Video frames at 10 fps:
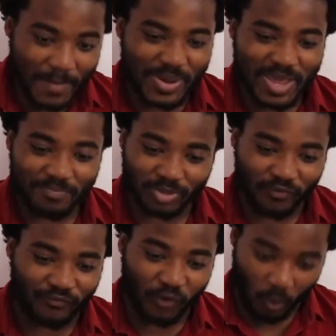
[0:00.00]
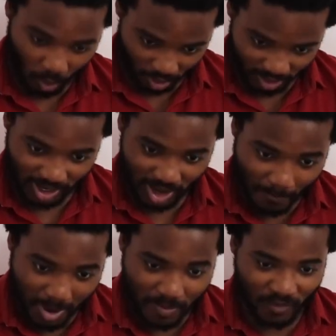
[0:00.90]
Peep the footwork.
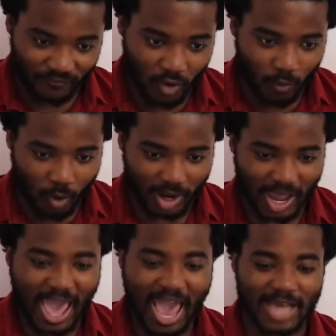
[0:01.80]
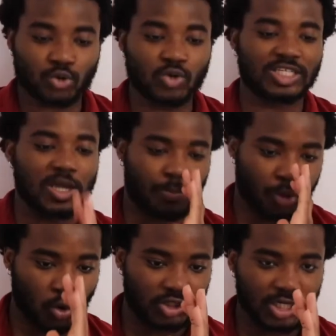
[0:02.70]
Peep the footwork as soon as he
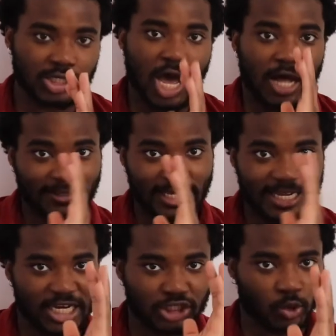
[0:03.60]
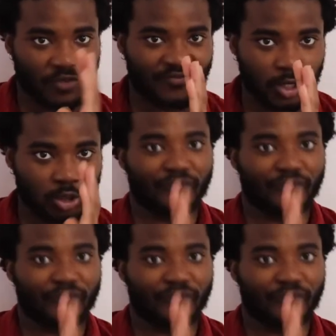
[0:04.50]
approaches the initial defender.